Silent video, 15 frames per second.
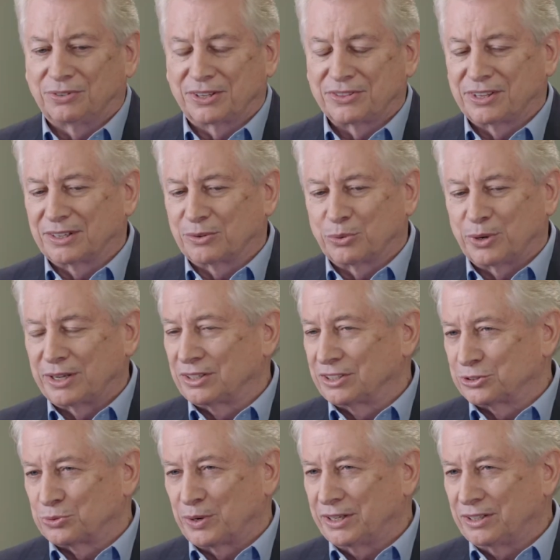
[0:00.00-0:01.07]
I think rail
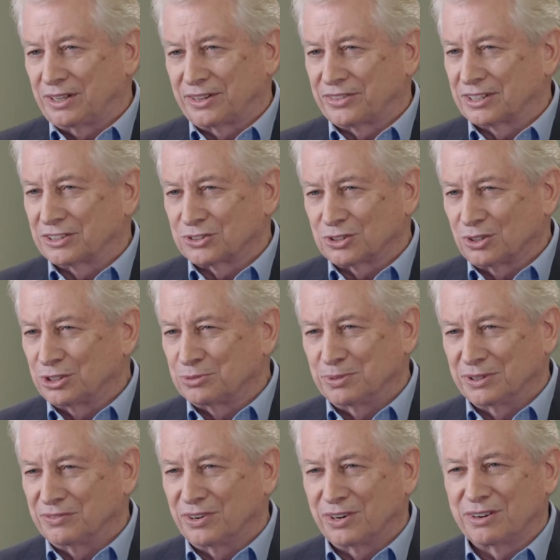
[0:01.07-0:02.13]
is rail. I think it's always
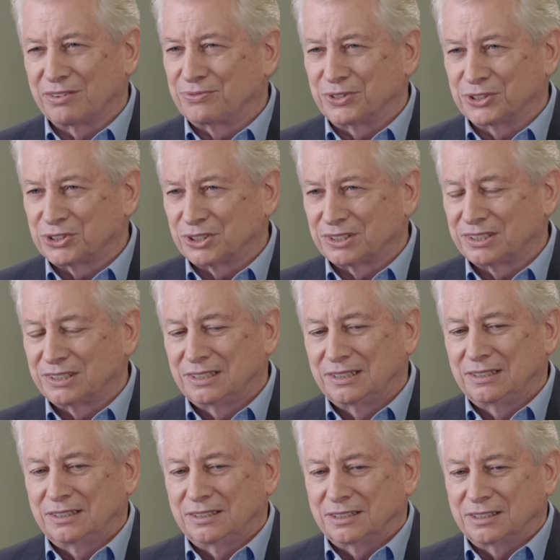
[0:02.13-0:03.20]
been very efficient,
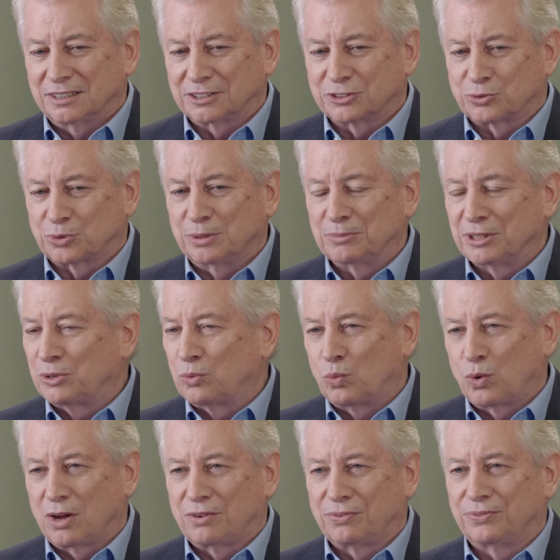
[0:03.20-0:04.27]
extremely
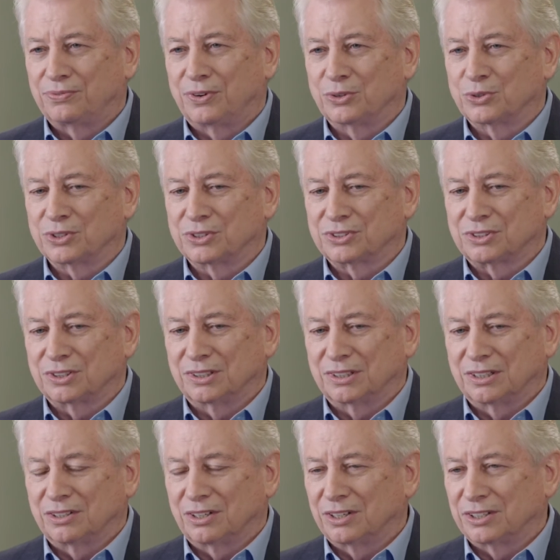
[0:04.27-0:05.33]
well focused
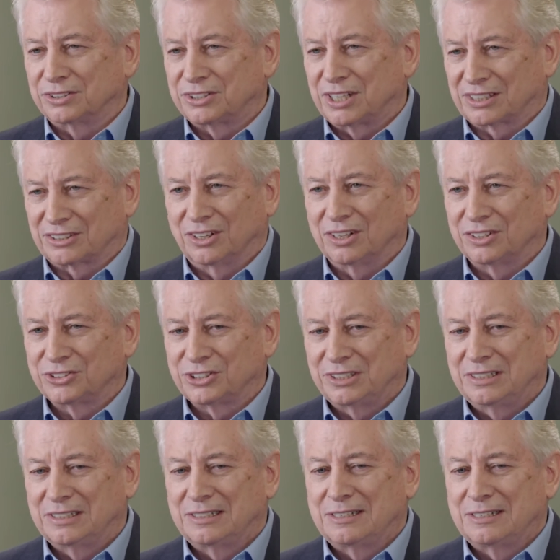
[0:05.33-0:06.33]
on technology.